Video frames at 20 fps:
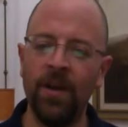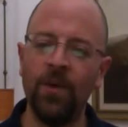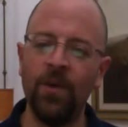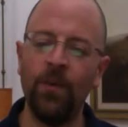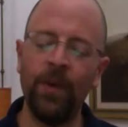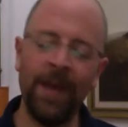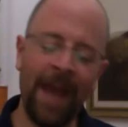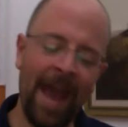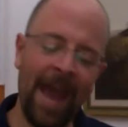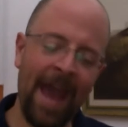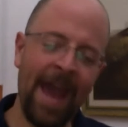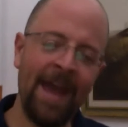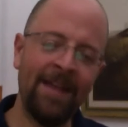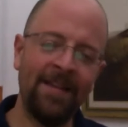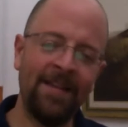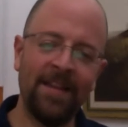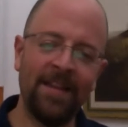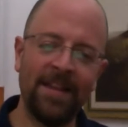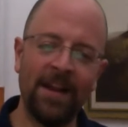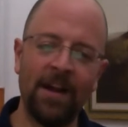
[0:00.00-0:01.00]
we had
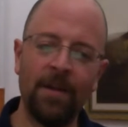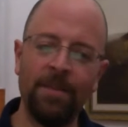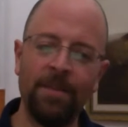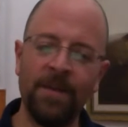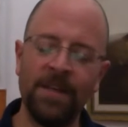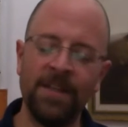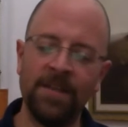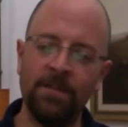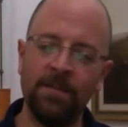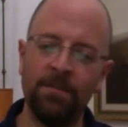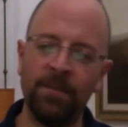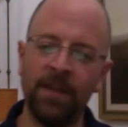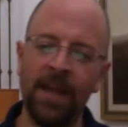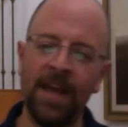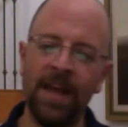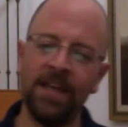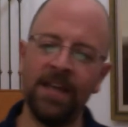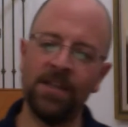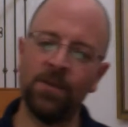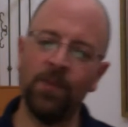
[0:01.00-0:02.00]
the therapies in
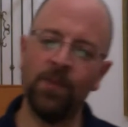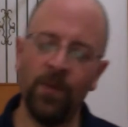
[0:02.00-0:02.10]
place.